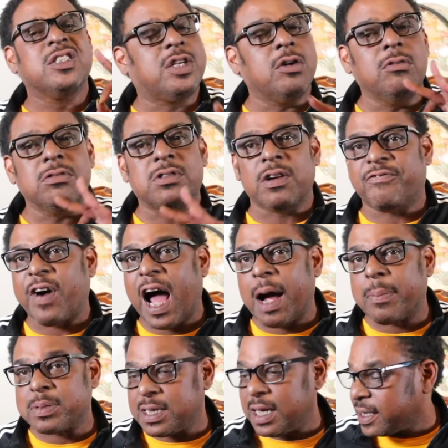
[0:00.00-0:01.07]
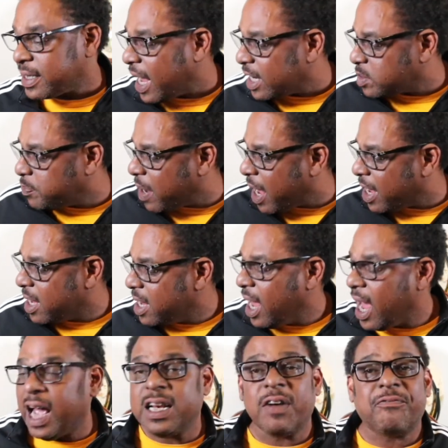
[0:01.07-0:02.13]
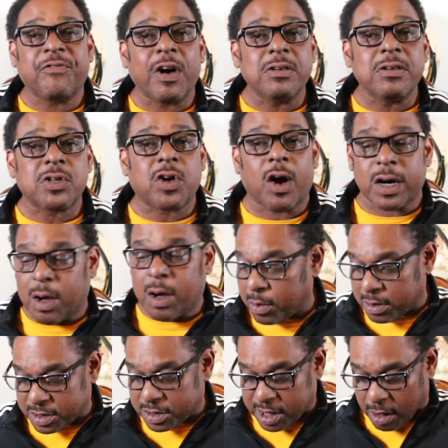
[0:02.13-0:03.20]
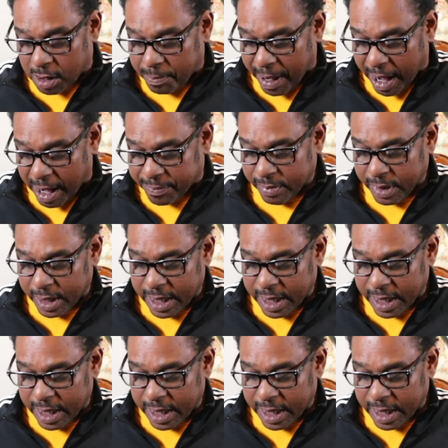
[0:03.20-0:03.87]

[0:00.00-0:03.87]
two to five percent cashback. And the first card I want to talk about